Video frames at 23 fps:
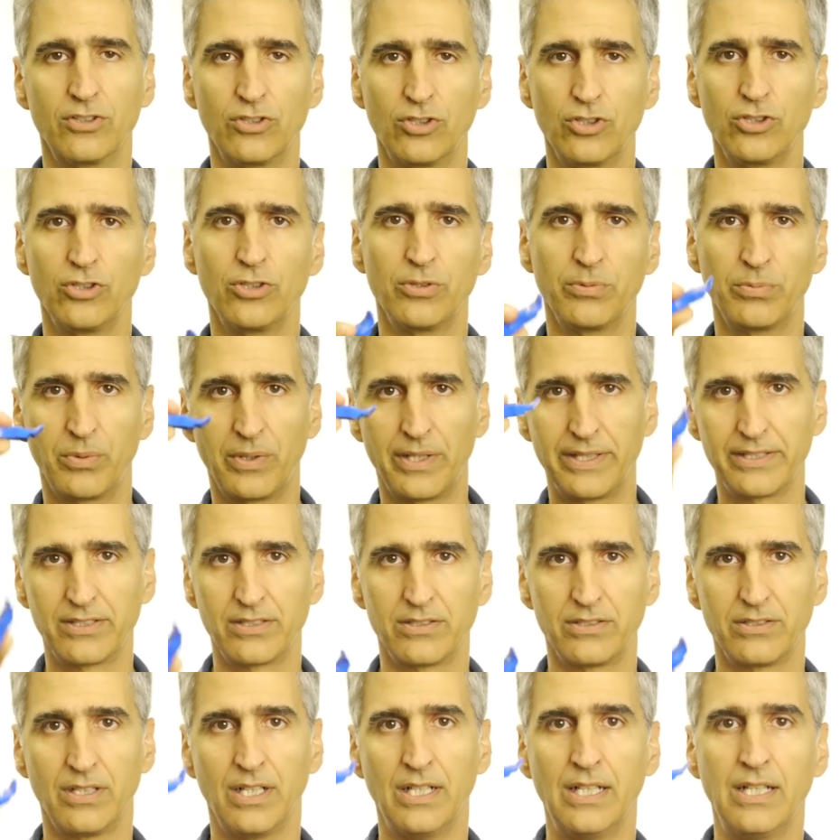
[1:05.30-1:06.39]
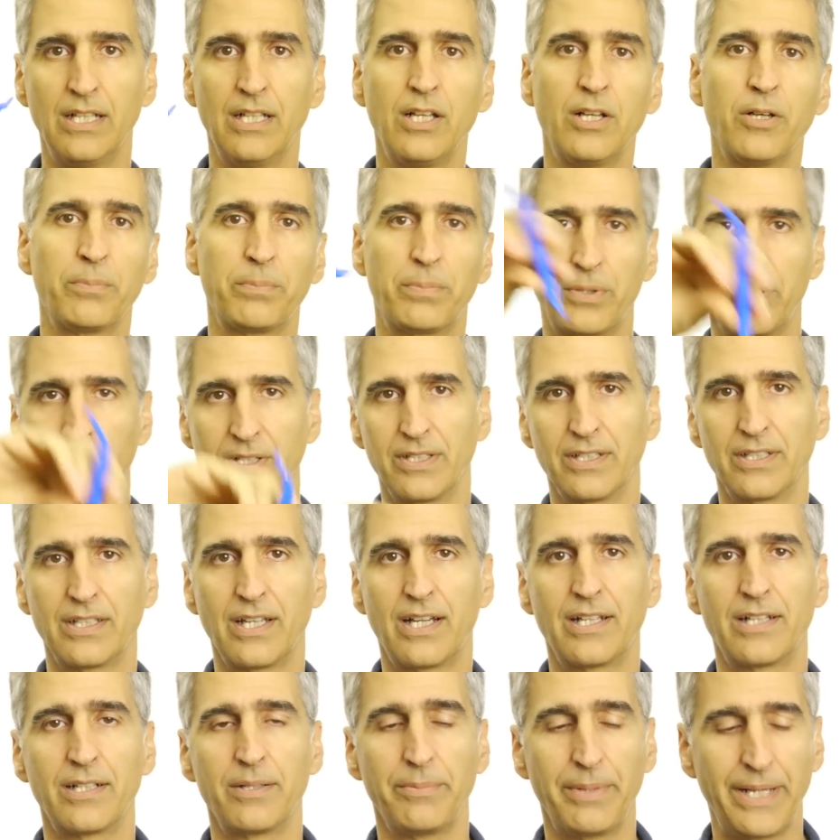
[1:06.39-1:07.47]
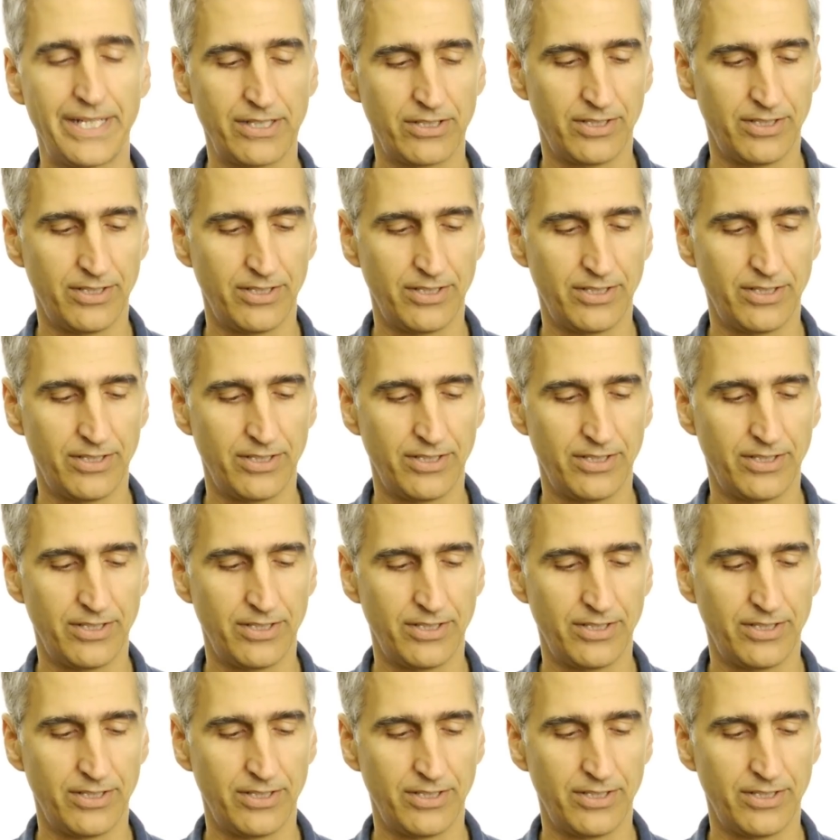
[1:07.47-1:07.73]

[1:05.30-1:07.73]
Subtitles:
tube while you're putting the tire back